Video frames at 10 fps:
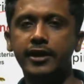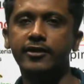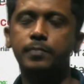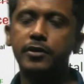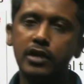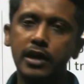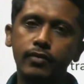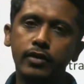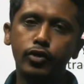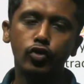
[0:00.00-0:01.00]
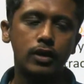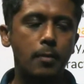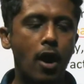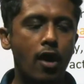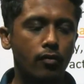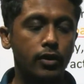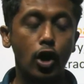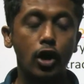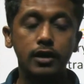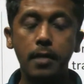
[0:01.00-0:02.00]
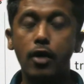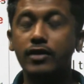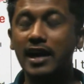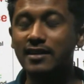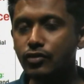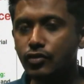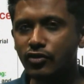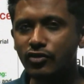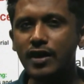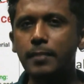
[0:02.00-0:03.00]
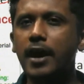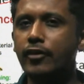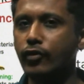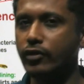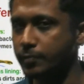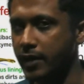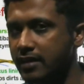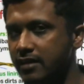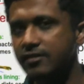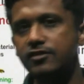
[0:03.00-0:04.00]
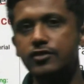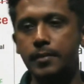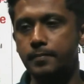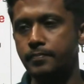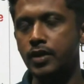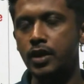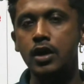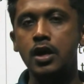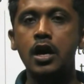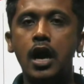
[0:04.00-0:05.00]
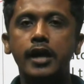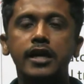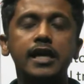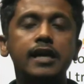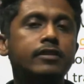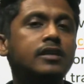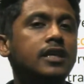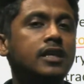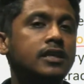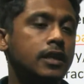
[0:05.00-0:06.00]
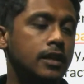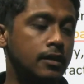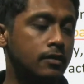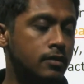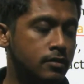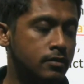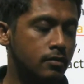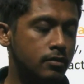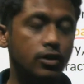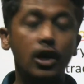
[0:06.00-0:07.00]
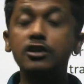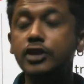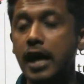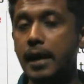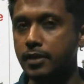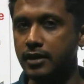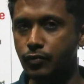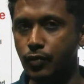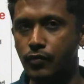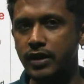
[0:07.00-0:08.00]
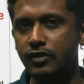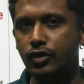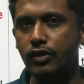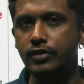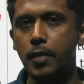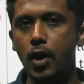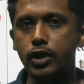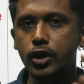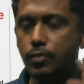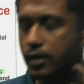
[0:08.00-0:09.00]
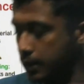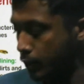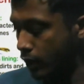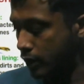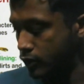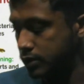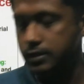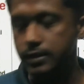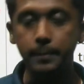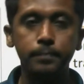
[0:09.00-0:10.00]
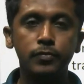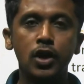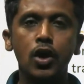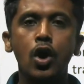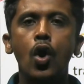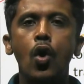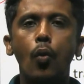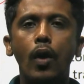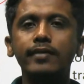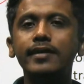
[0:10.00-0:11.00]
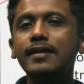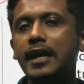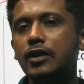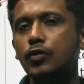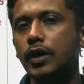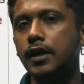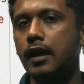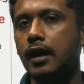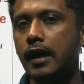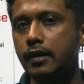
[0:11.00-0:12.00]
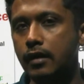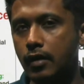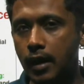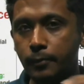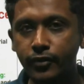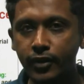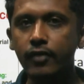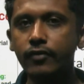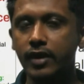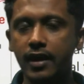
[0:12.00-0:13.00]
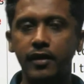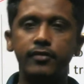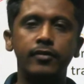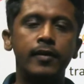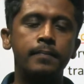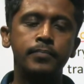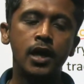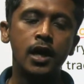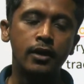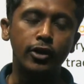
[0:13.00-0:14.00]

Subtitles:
especially we talked about digestive system and respiratory system, and even in the third chapter that when we discussed about human reproductive system, one thing that we observed is the